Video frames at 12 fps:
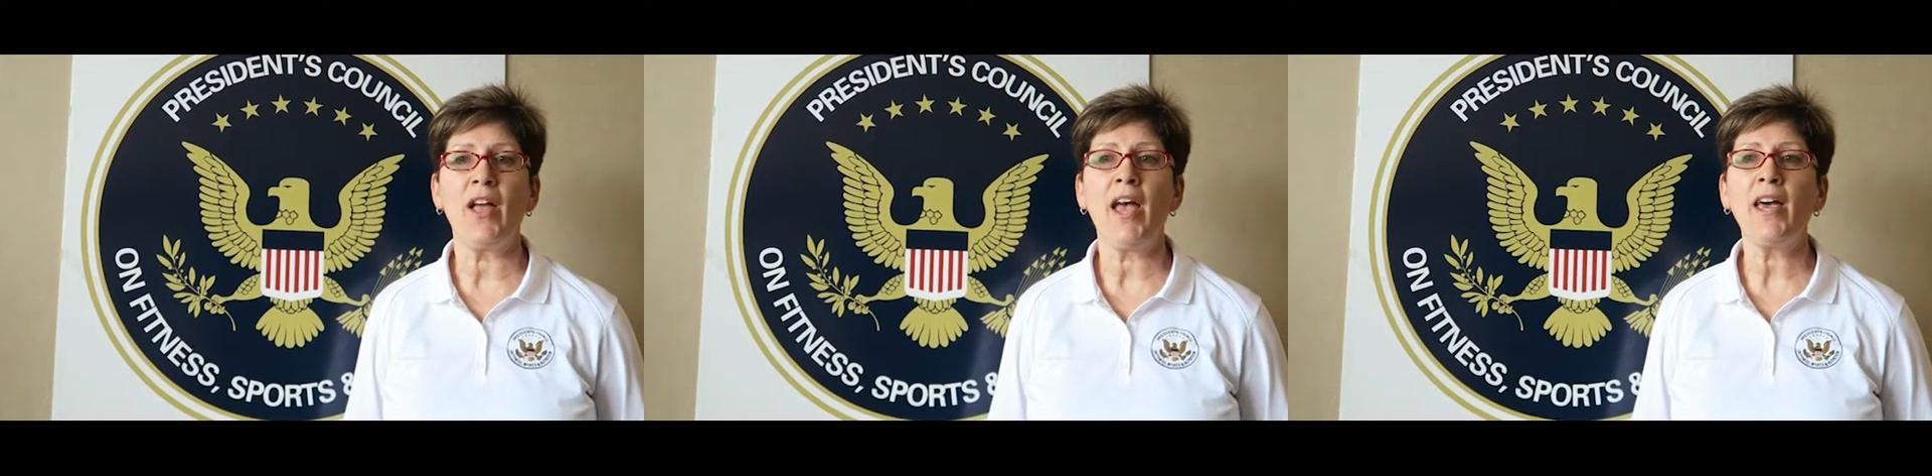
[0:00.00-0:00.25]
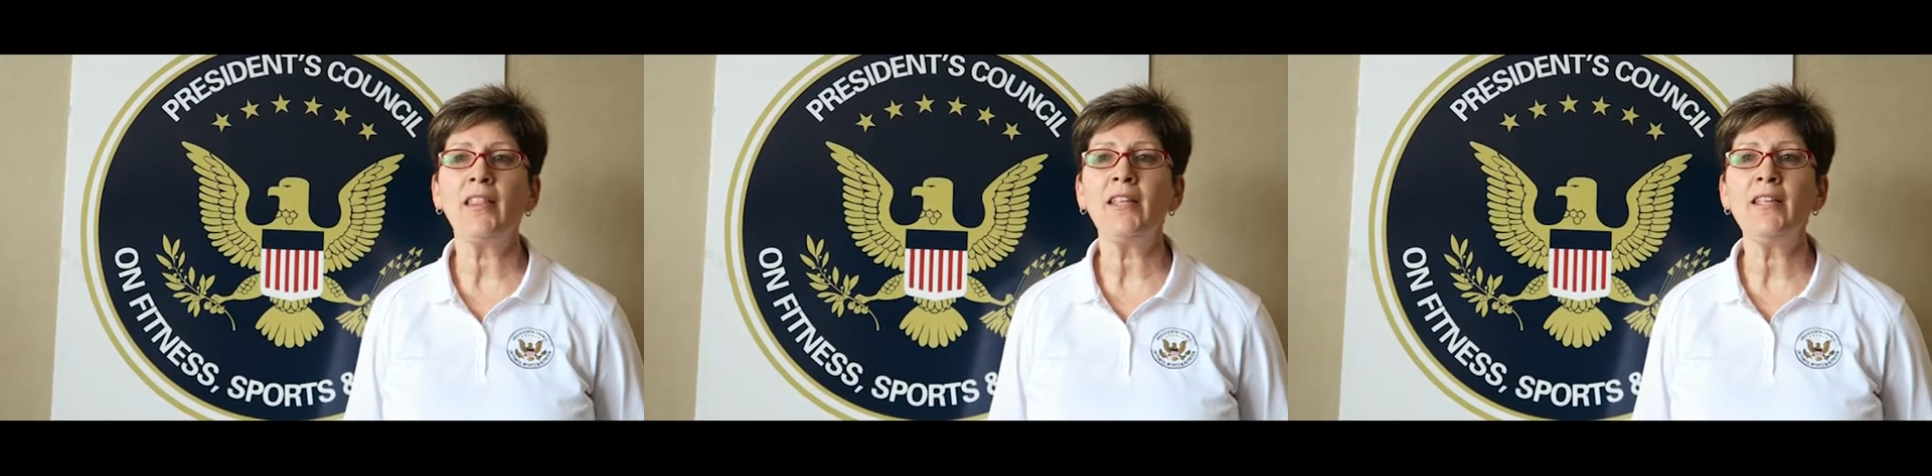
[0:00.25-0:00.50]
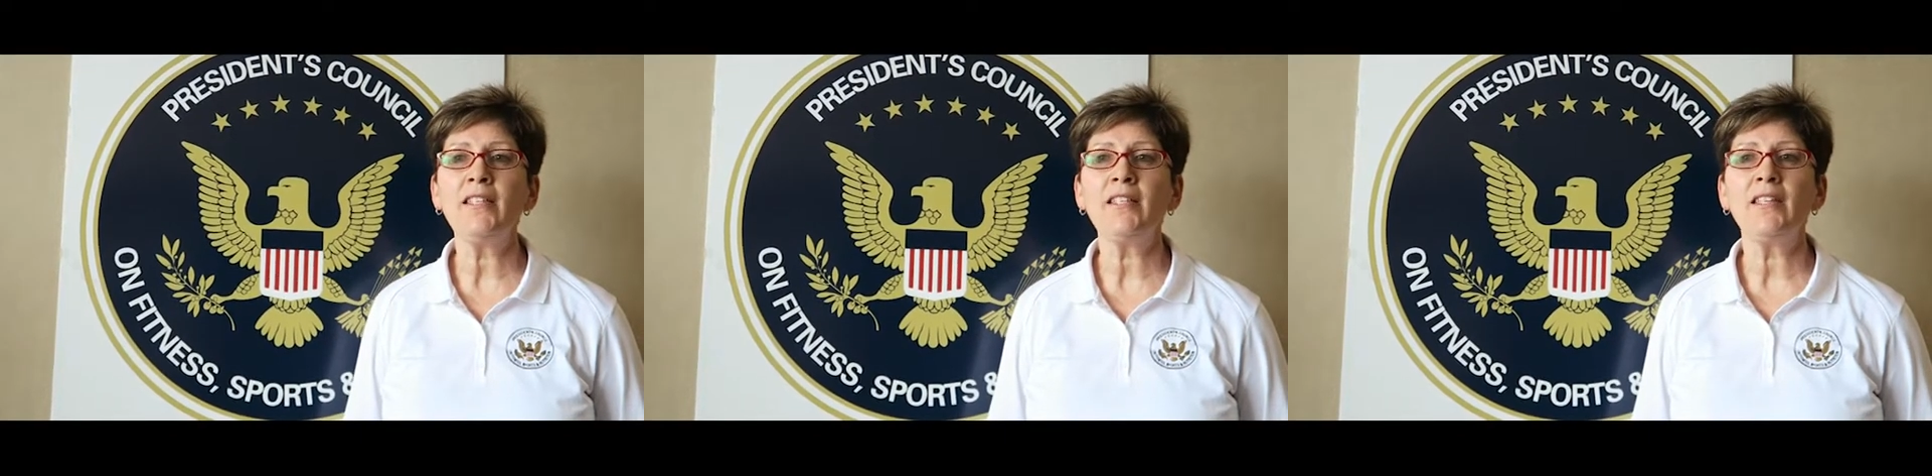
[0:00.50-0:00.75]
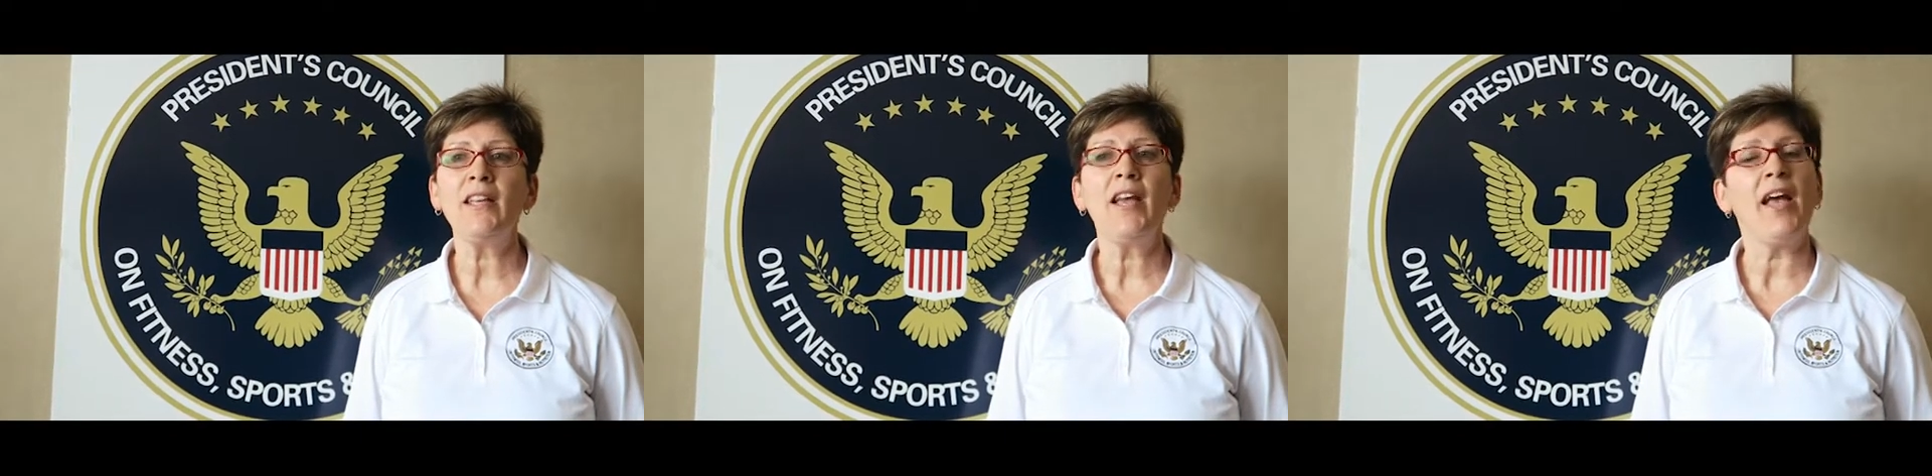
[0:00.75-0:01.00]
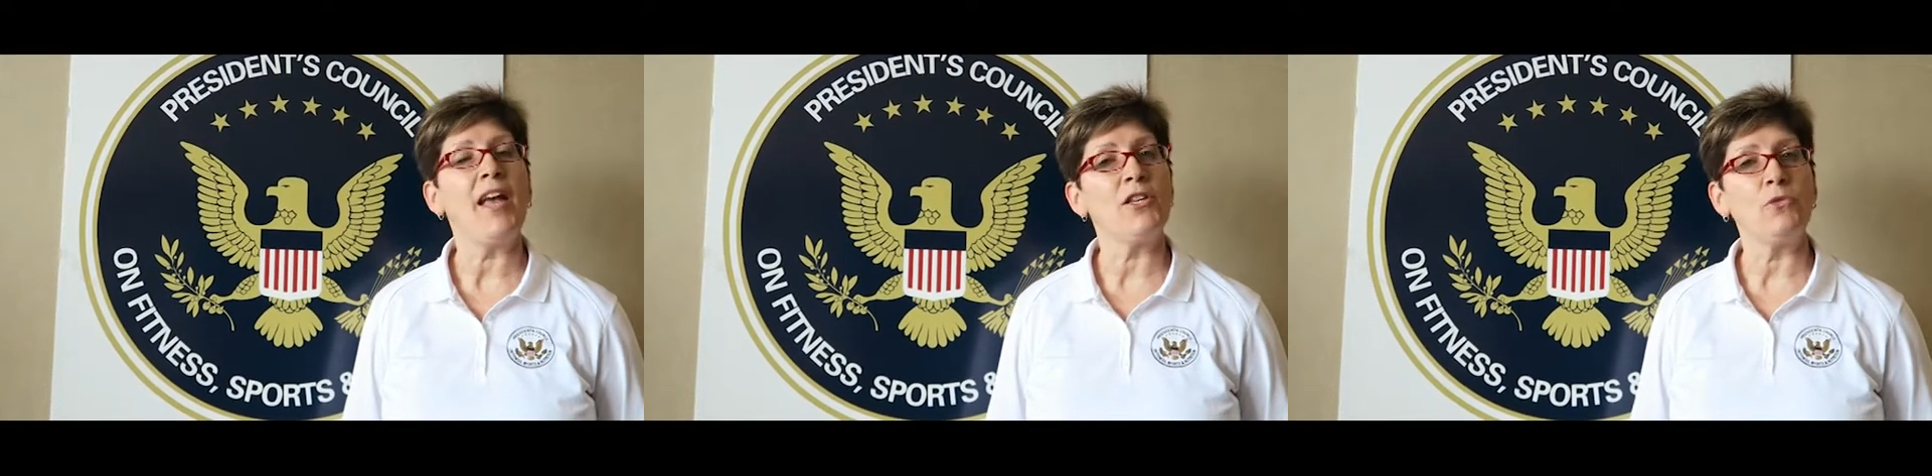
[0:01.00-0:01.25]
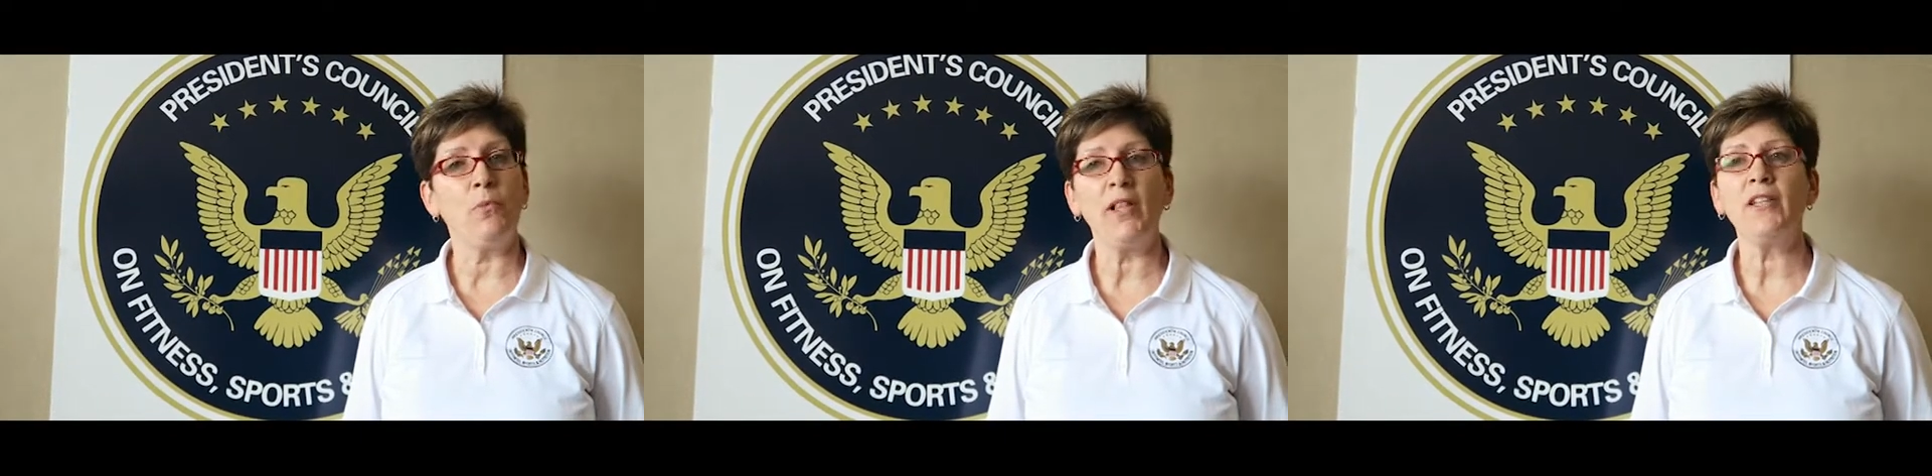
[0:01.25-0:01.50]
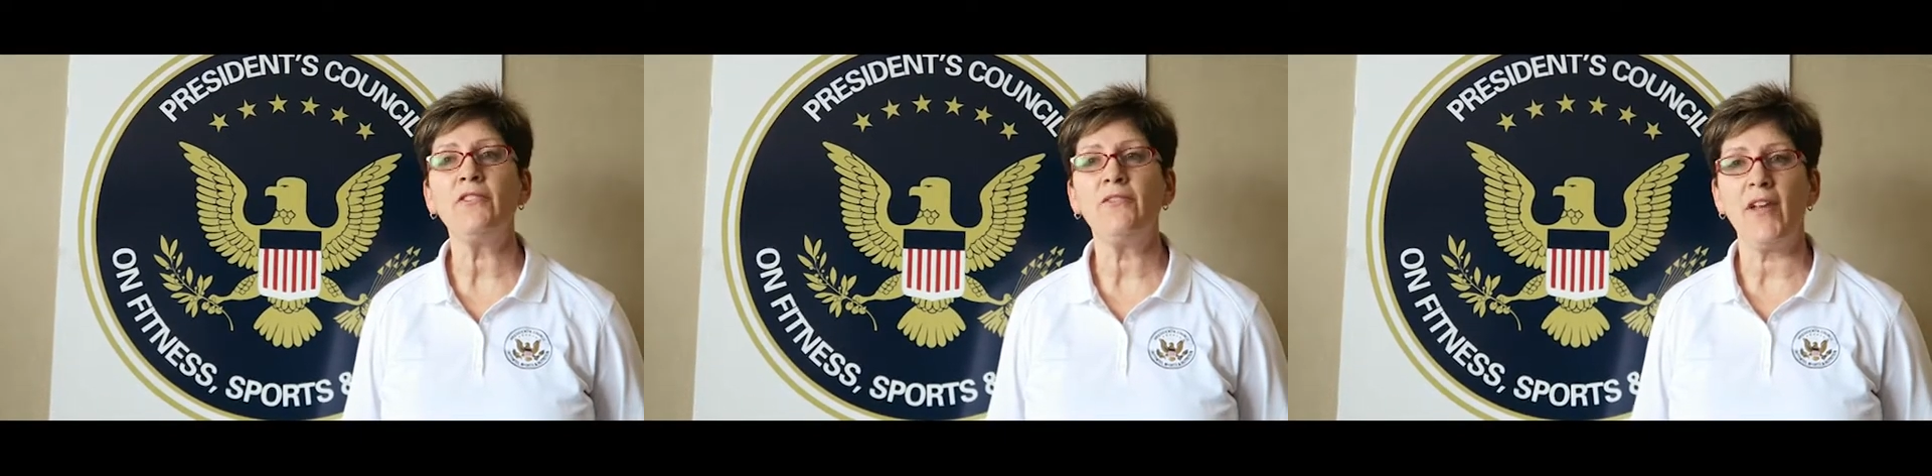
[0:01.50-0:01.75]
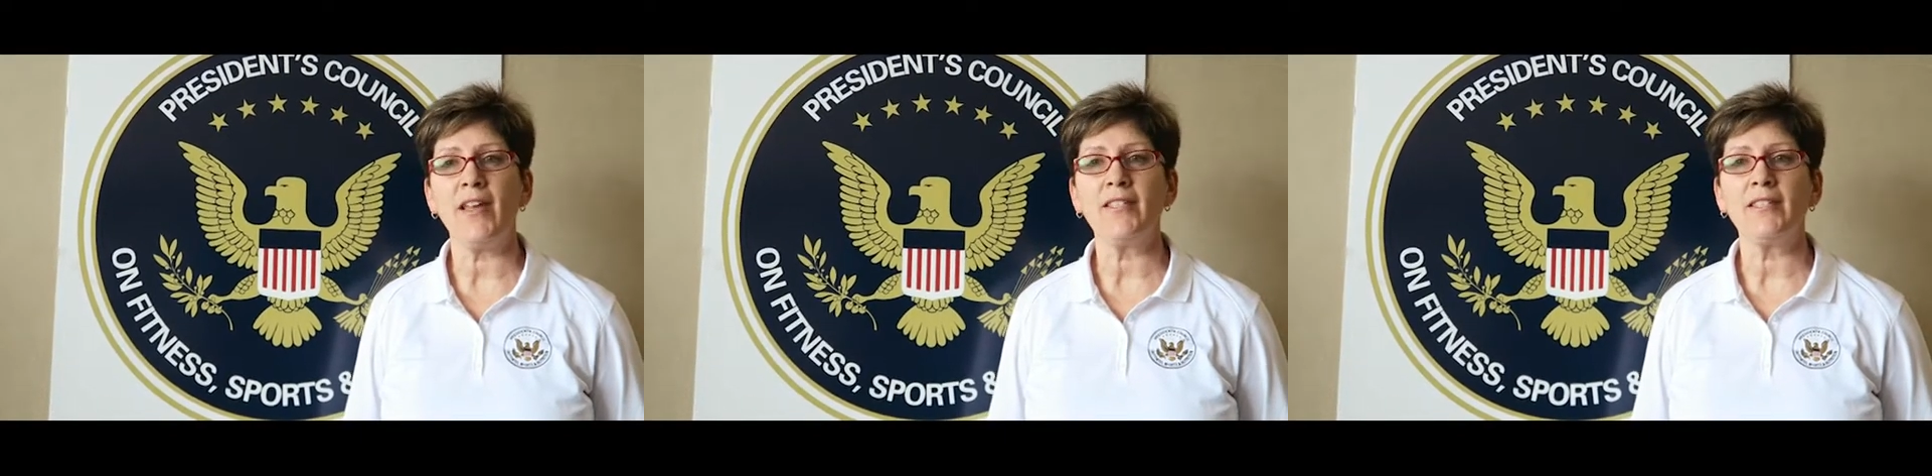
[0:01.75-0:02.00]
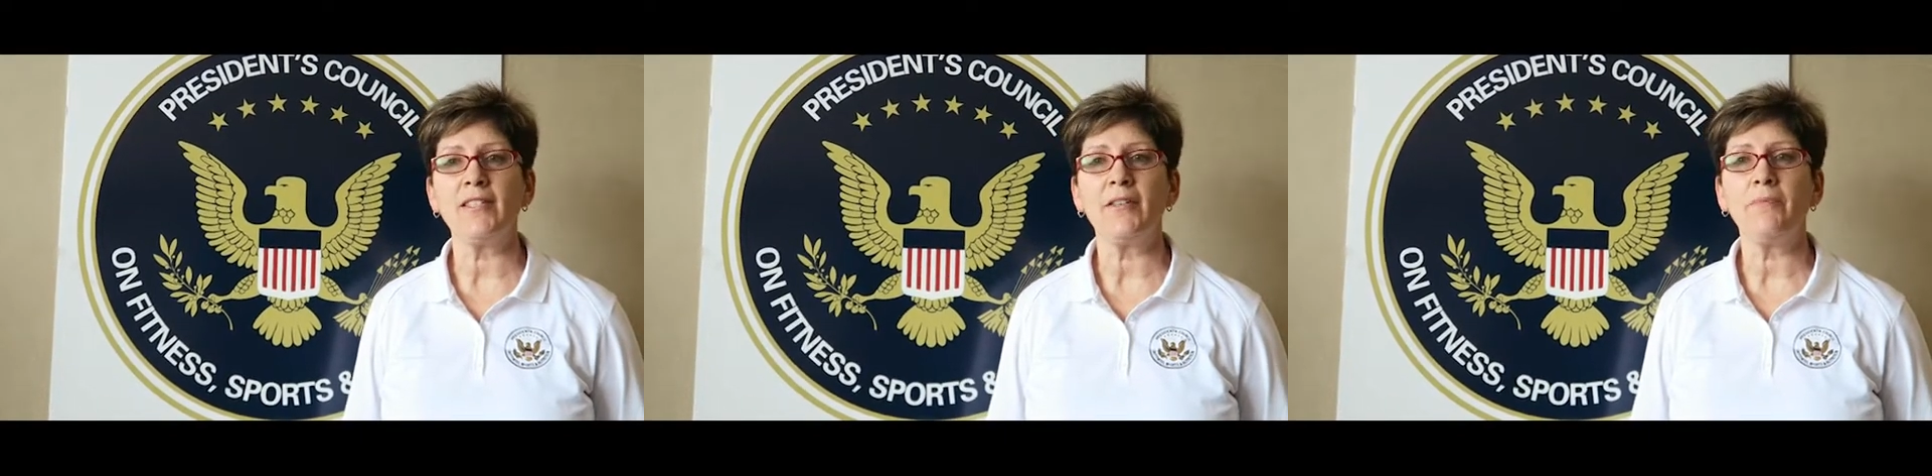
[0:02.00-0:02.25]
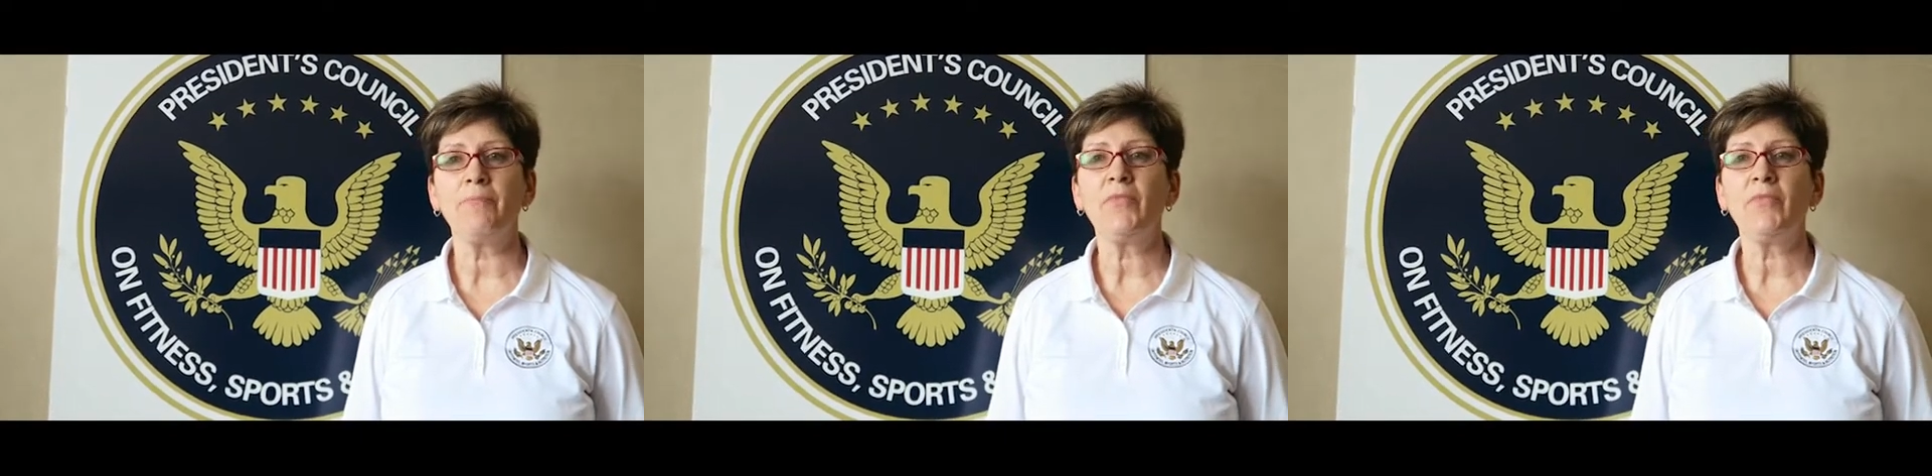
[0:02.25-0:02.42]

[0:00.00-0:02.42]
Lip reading: athletes as well as fans.